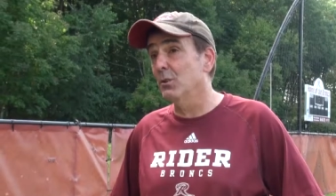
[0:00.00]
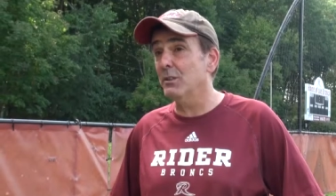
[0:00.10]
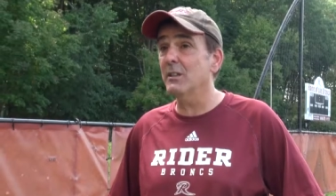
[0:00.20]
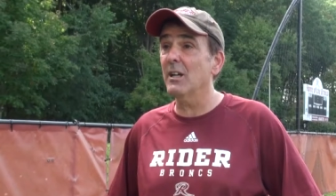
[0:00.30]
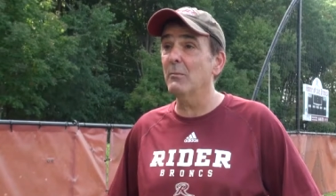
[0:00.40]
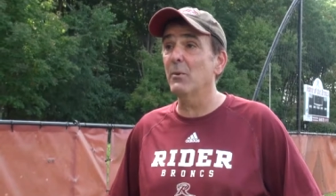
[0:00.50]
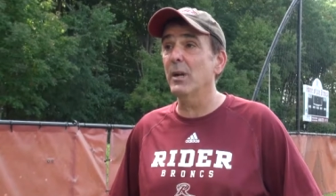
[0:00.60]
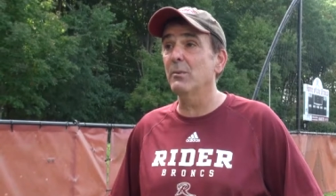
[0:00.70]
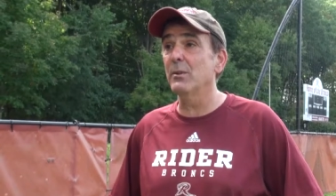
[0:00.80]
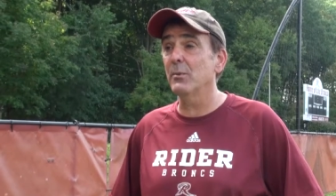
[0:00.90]
good to come
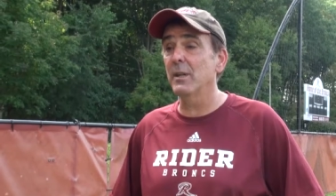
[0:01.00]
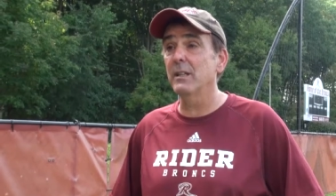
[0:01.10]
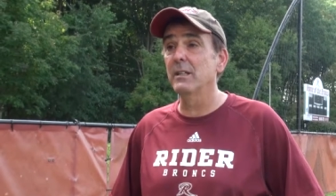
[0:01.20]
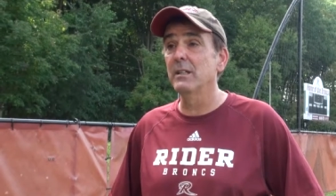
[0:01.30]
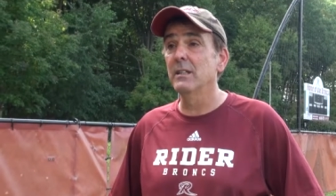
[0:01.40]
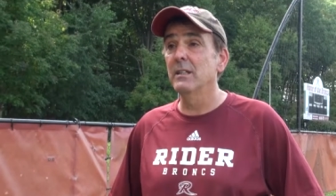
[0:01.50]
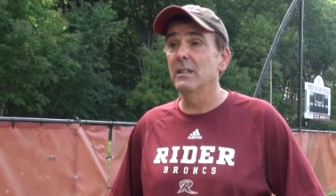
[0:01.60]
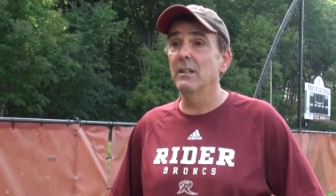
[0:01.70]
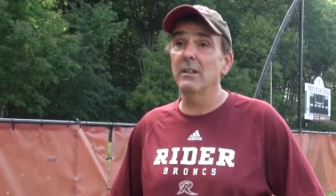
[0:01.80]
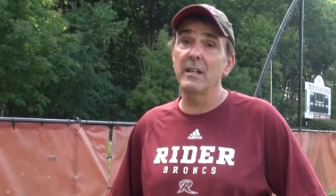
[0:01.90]
away with a win,
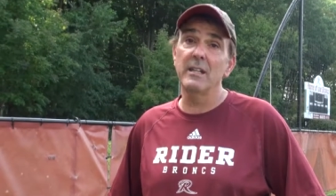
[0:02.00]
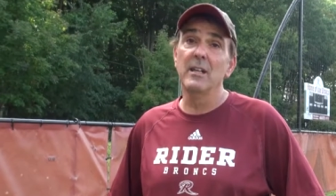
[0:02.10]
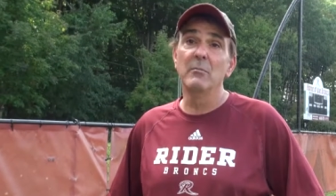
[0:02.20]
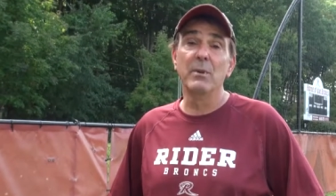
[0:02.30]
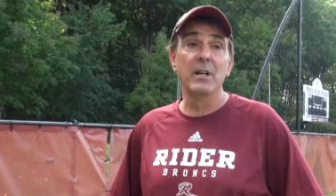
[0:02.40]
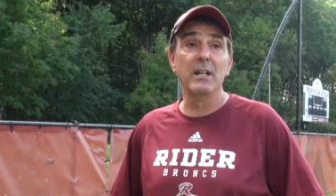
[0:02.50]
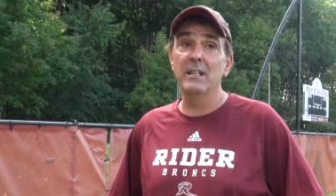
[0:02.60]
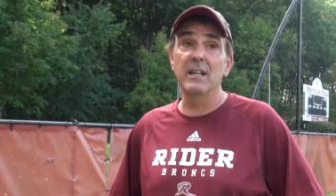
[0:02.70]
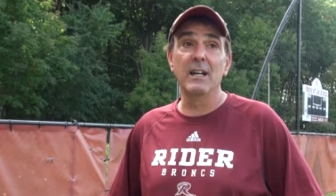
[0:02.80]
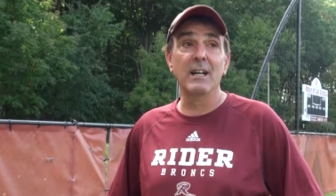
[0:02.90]
okay?
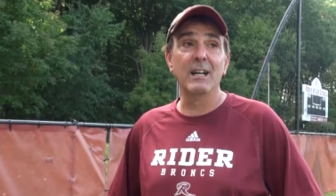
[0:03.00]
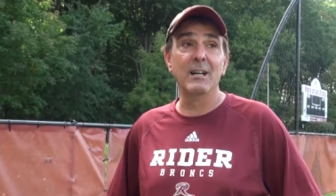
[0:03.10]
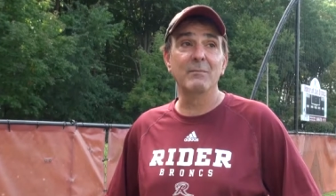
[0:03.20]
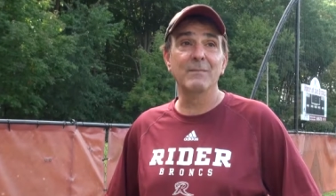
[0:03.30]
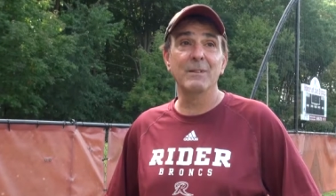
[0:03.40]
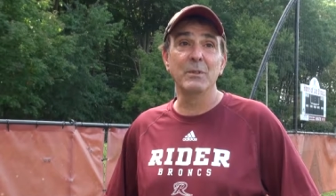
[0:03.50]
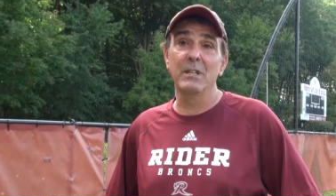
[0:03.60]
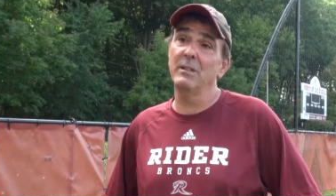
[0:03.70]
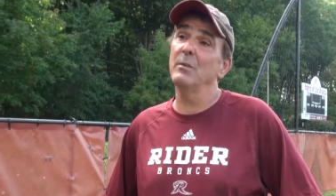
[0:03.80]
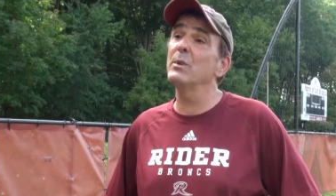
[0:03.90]
But
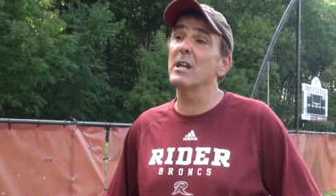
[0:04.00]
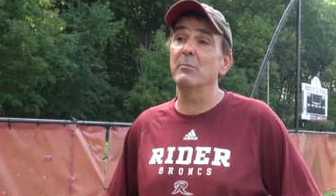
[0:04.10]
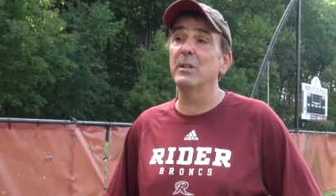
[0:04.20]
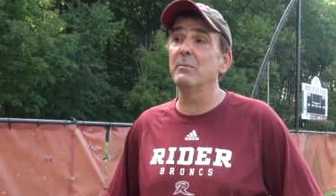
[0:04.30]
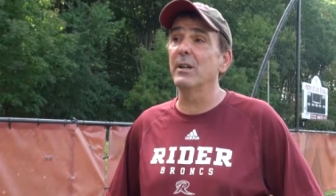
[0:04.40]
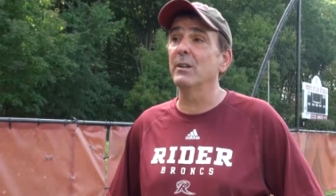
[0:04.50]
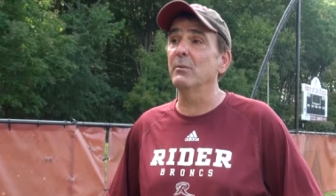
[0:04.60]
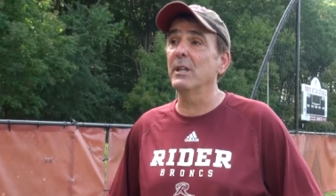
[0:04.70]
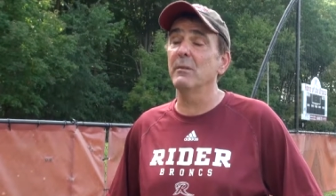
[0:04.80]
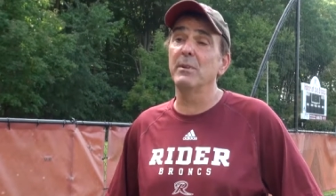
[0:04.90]
we got to play
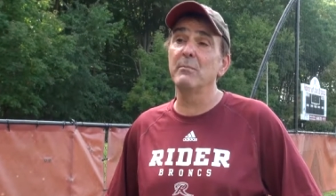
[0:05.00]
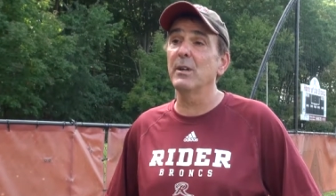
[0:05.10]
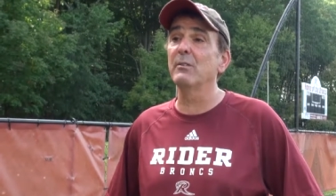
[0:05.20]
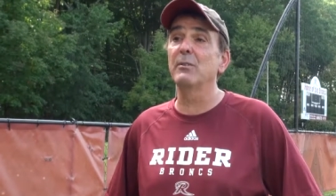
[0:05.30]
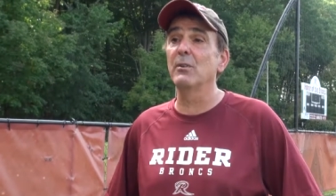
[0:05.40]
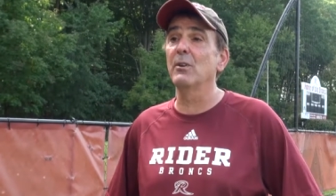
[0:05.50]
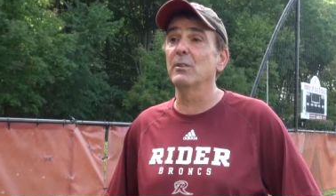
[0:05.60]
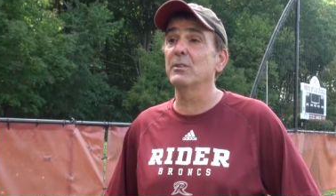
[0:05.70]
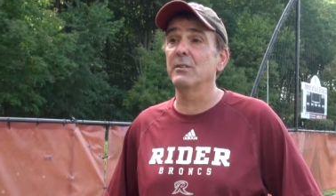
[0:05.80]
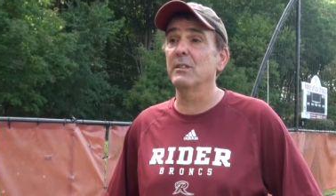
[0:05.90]
better. We got to play better for
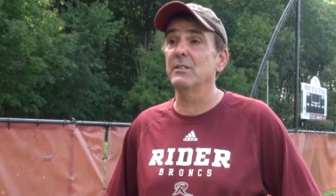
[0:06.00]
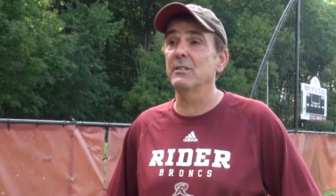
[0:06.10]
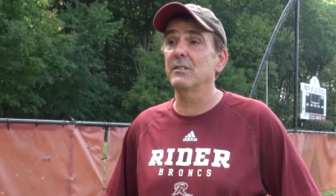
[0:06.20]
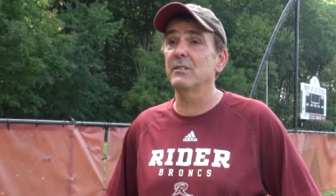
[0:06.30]
longer stretches.